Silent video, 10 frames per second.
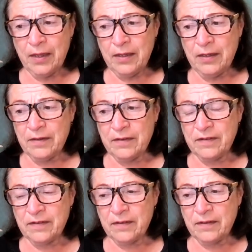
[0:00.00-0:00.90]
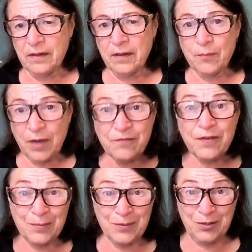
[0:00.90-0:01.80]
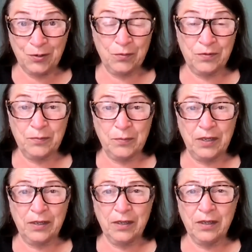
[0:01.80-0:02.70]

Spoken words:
is my family knows me,